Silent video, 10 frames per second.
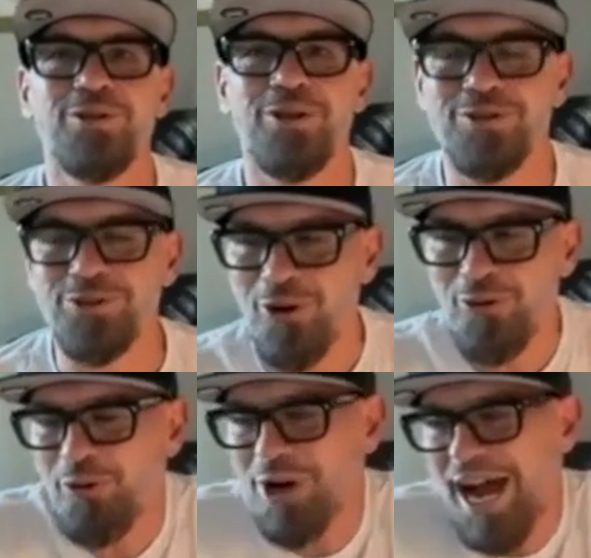
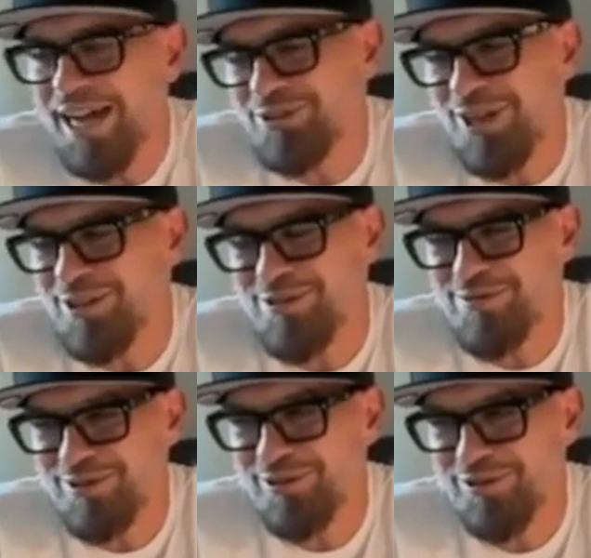So what I try to do
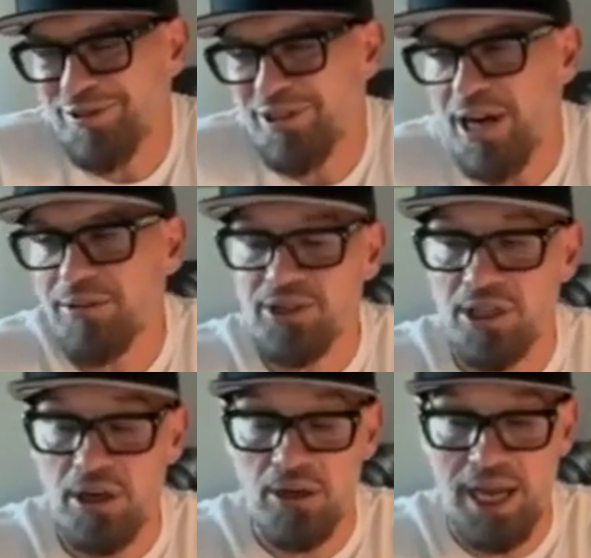with desserts now, it's
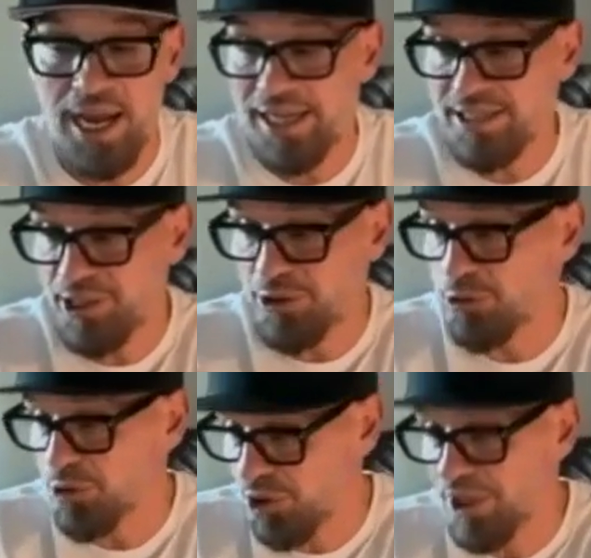like, okay, I take
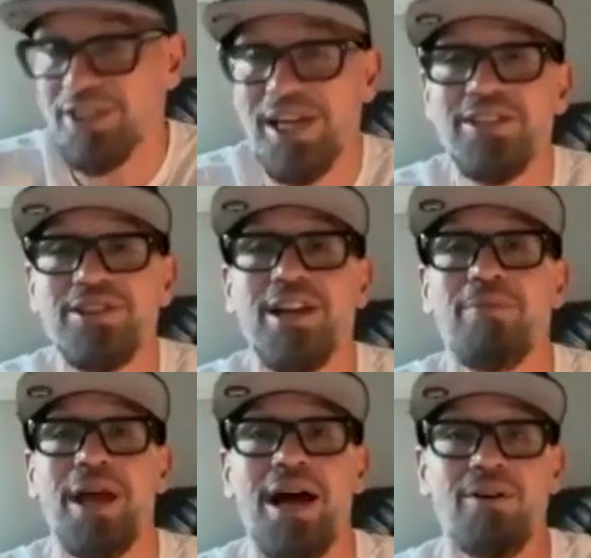2 cookies, I set
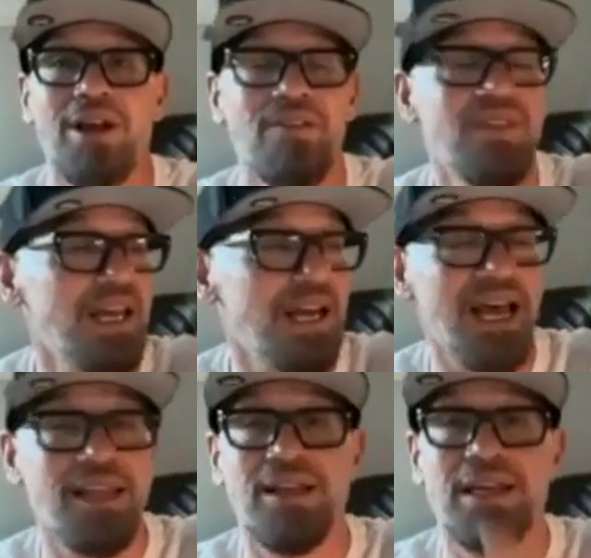them down, and then
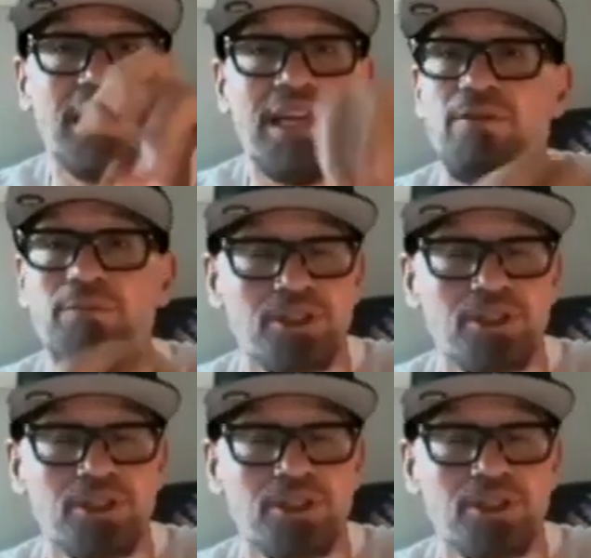I like give them to